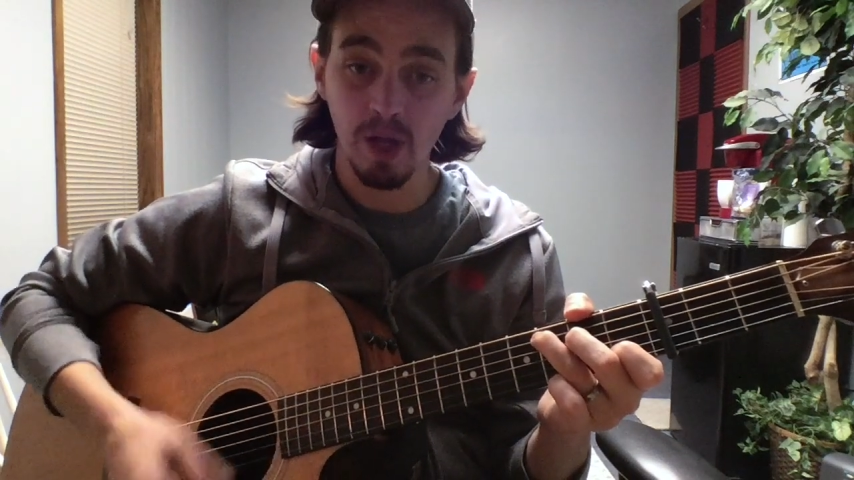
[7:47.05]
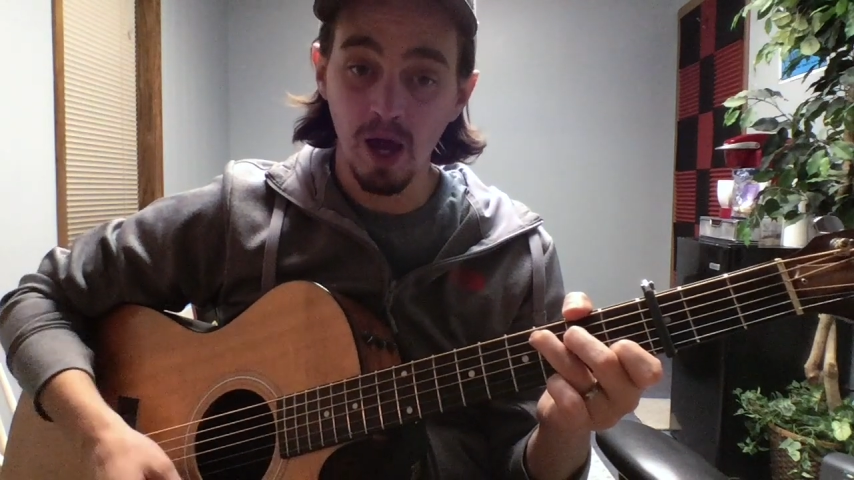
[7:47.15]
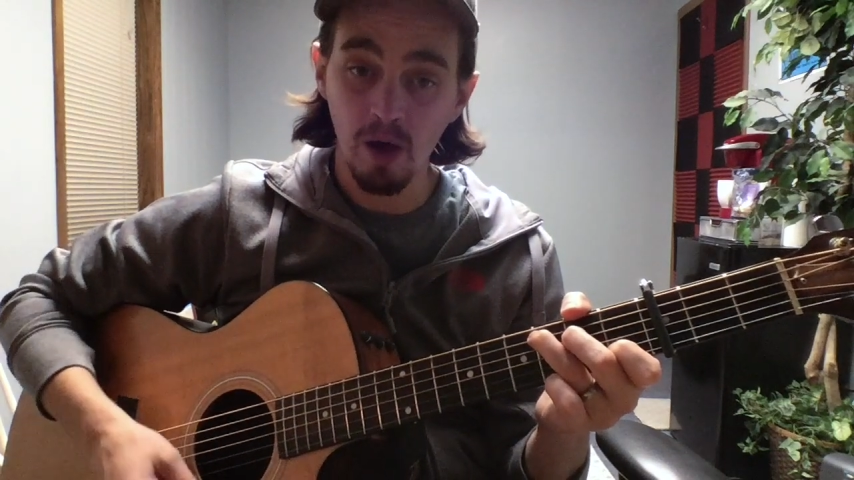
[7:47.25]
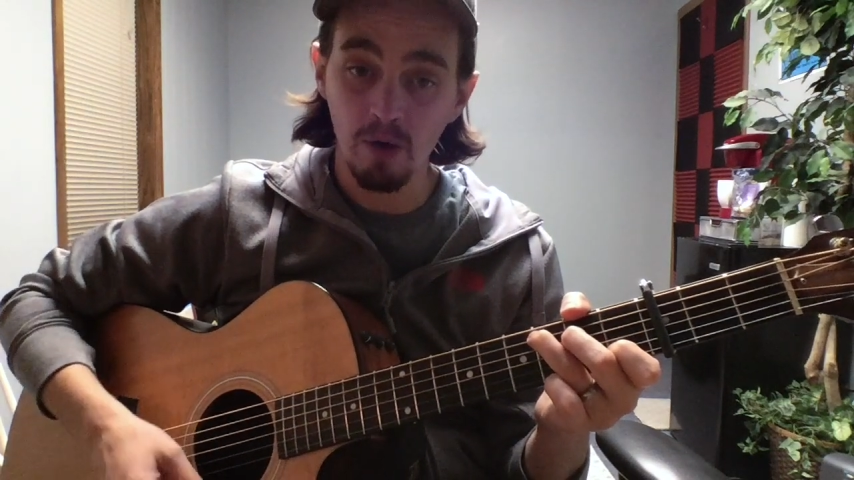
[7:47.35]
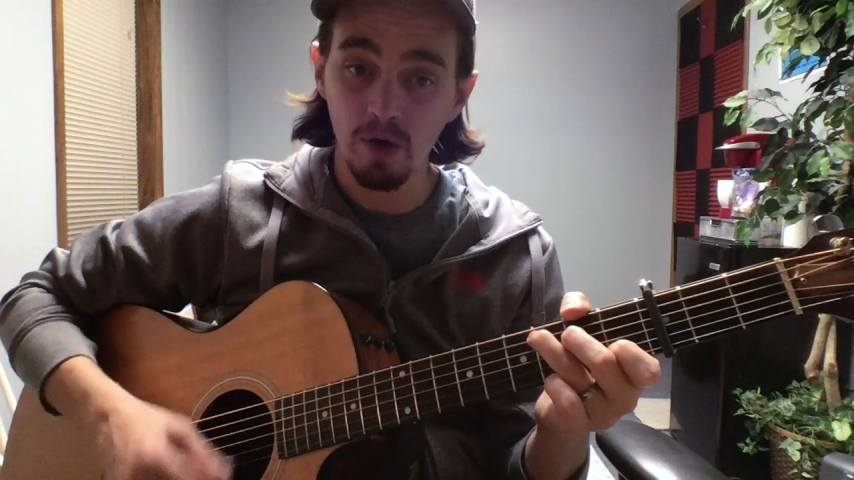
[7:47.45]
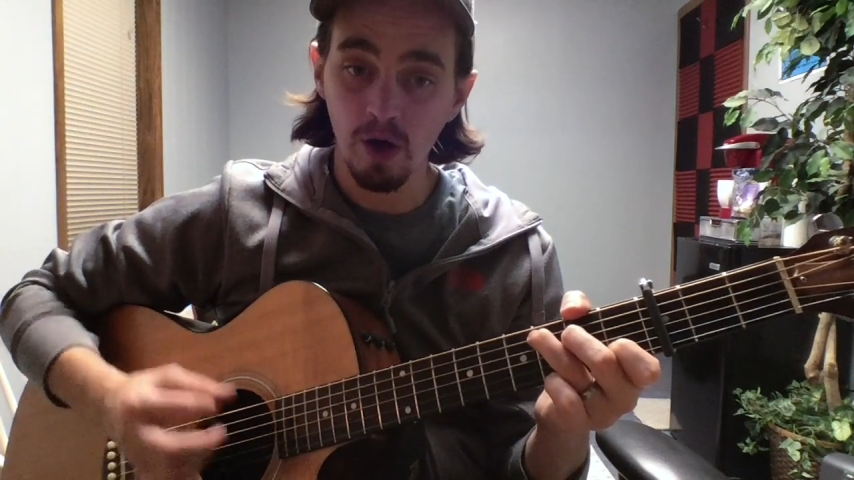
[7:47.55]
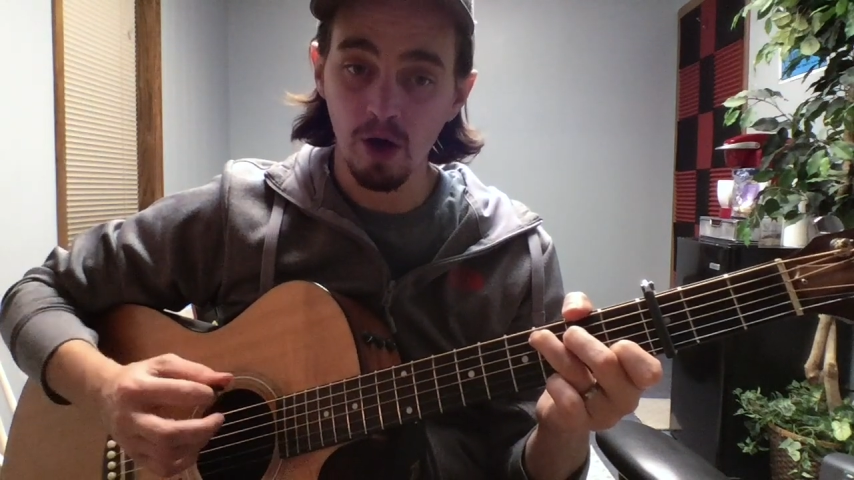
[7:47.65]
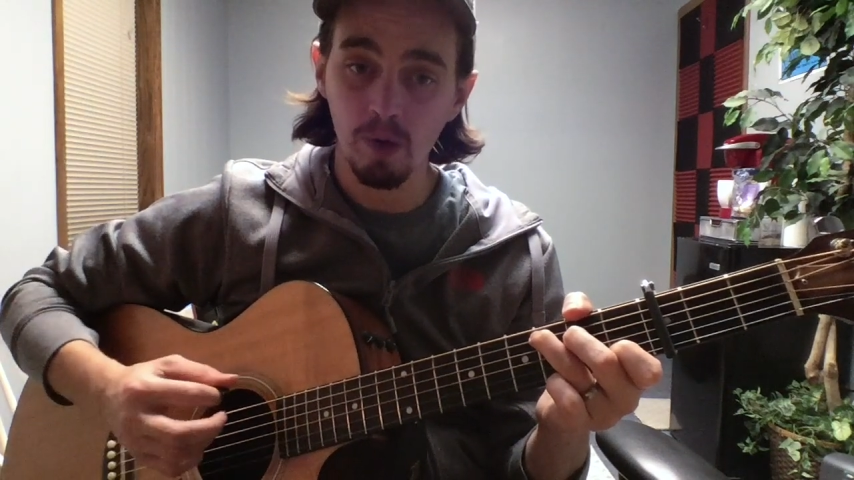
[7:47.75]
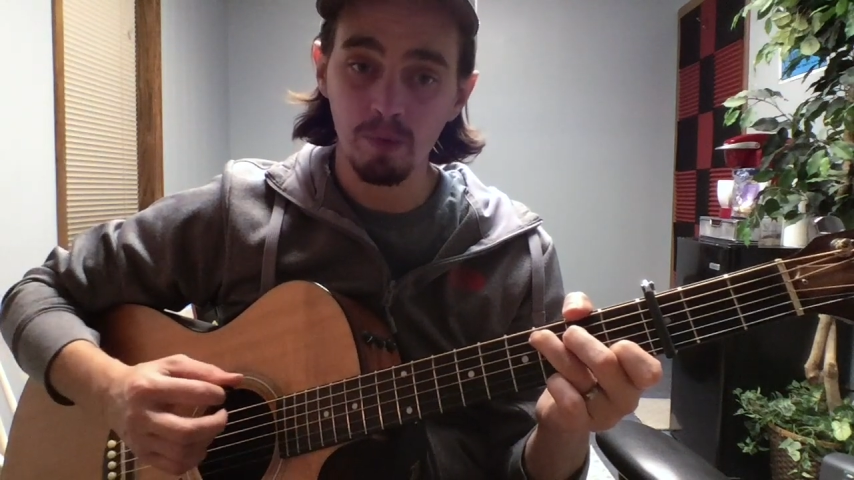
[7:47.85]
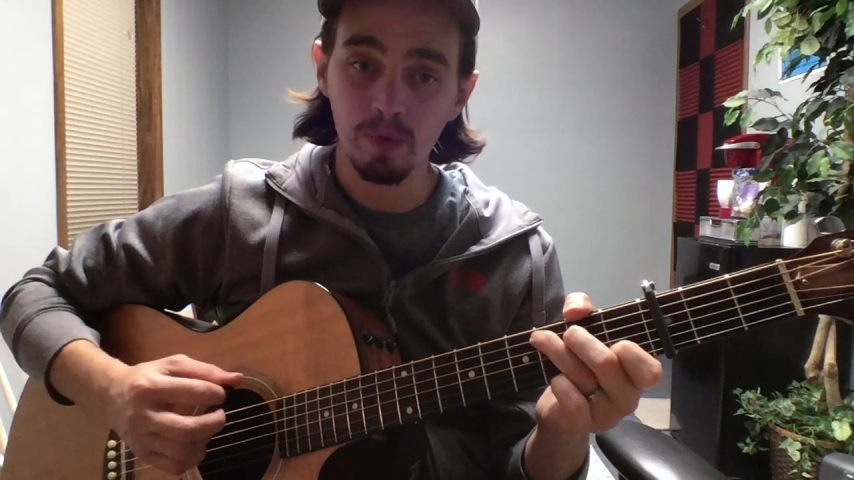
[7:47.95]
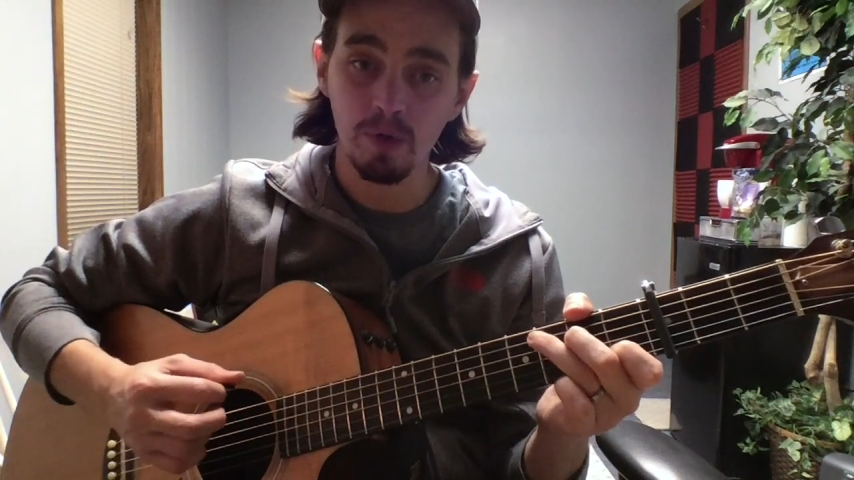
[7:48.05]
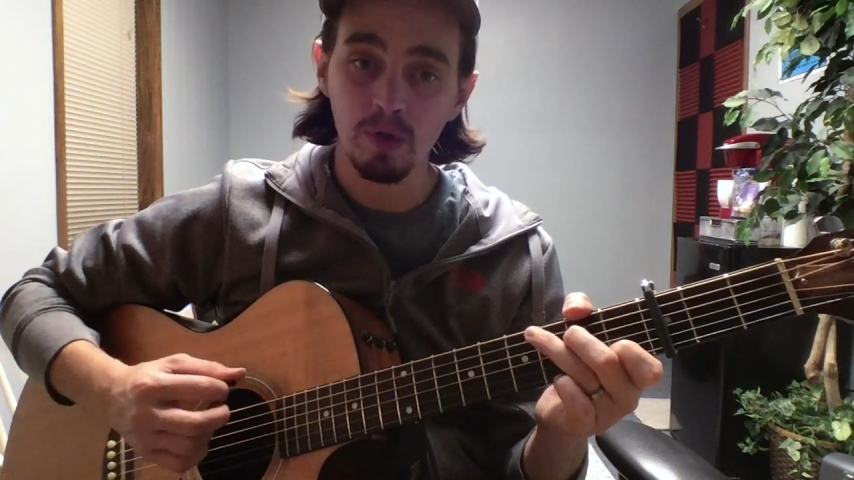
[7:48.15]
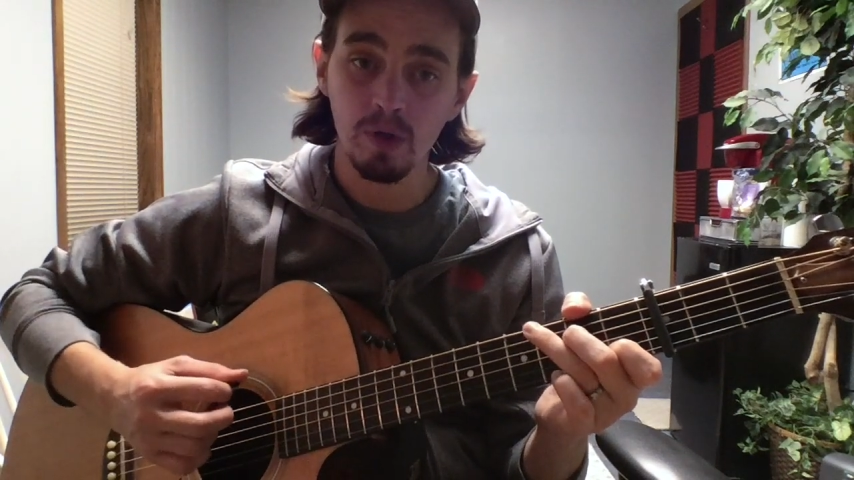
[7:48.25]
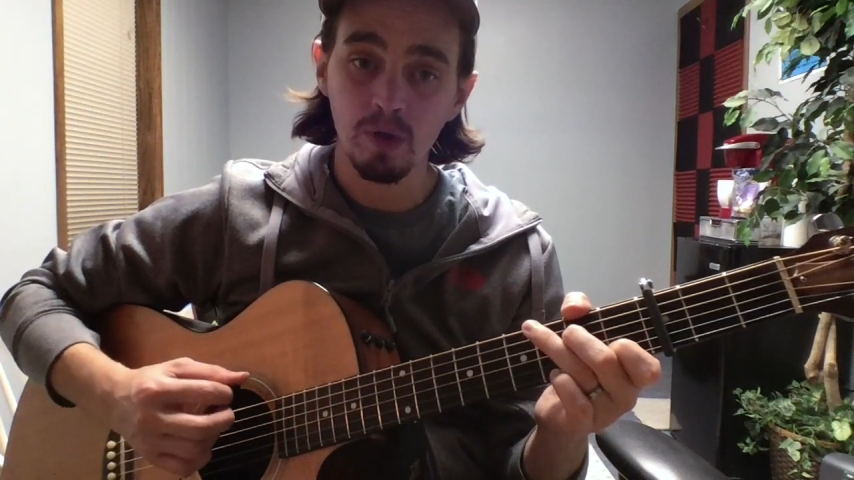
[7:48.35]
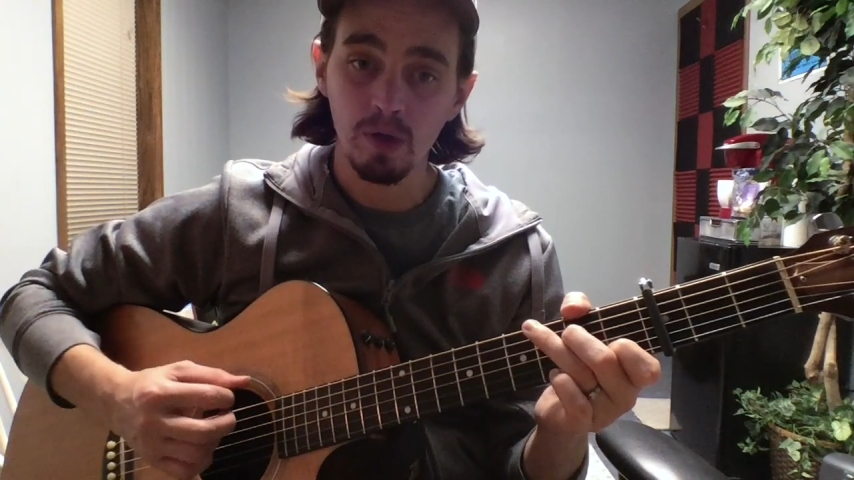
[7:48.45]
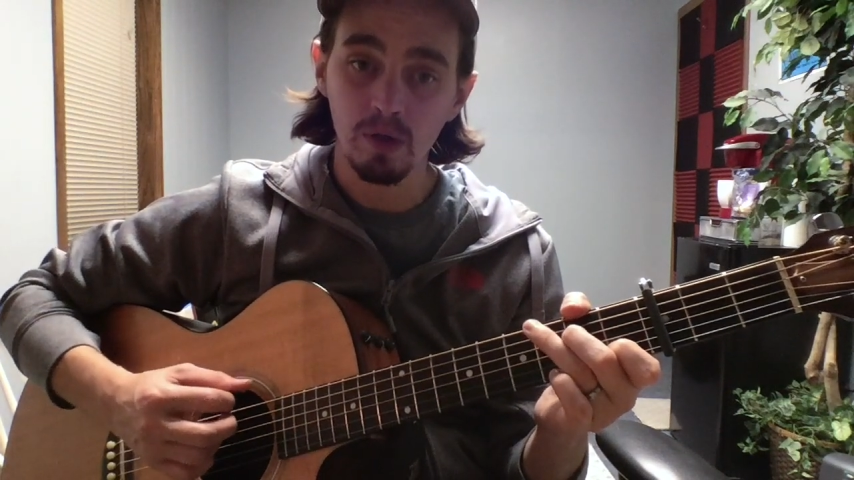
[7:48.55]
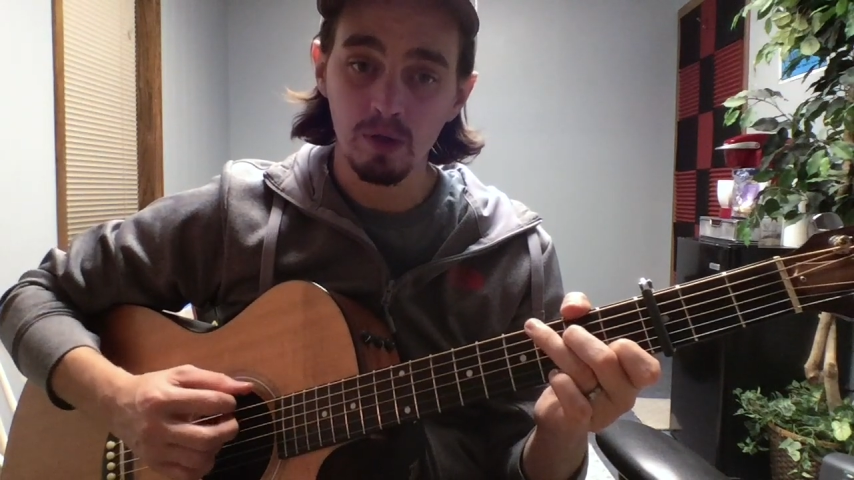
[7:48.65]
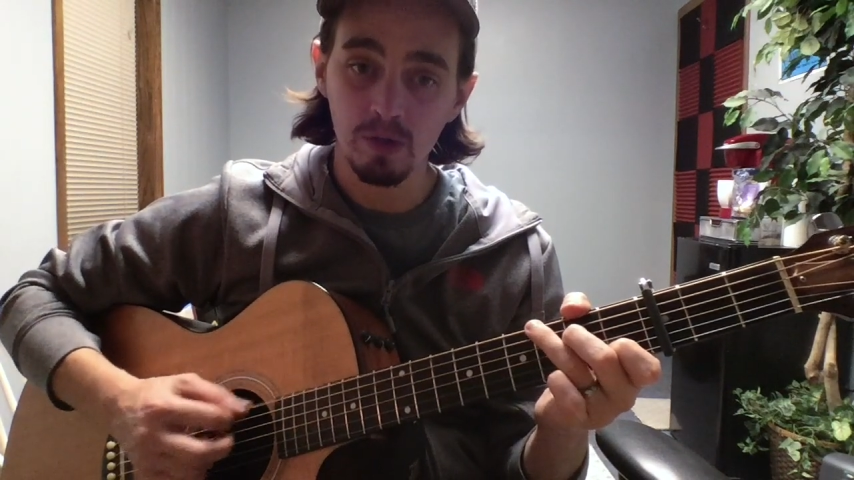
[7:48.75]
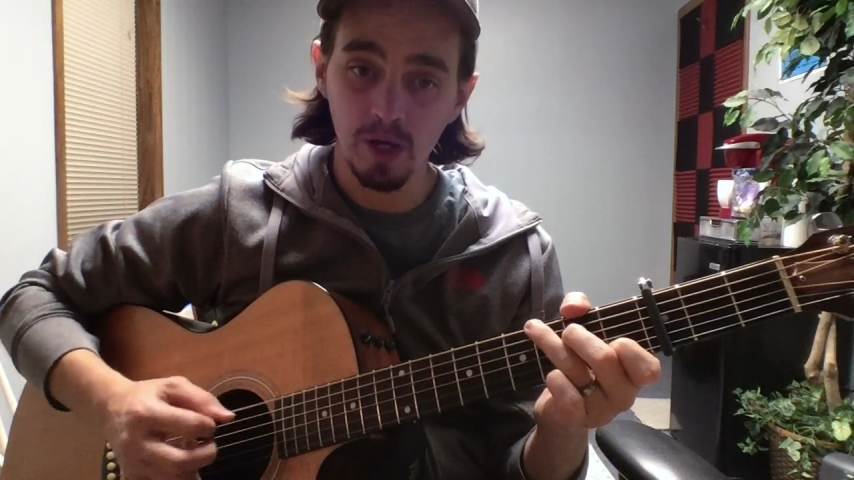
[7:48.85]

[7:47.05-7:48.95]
down, up,